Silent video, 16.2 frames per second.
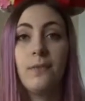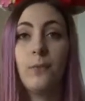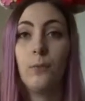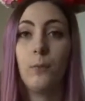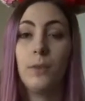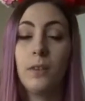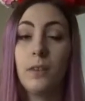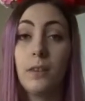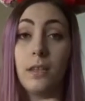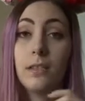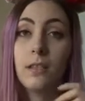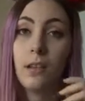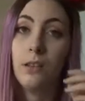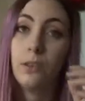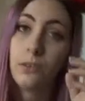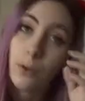of all, one of the things
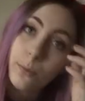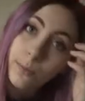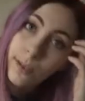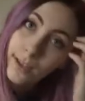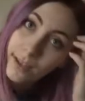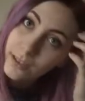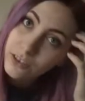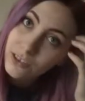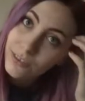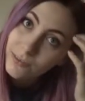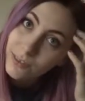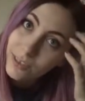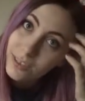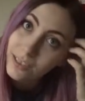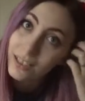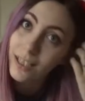I don't actually
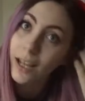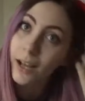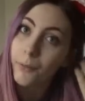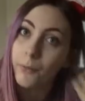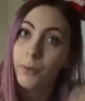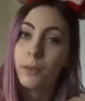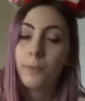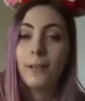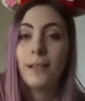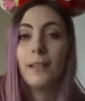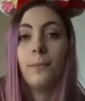physically have with me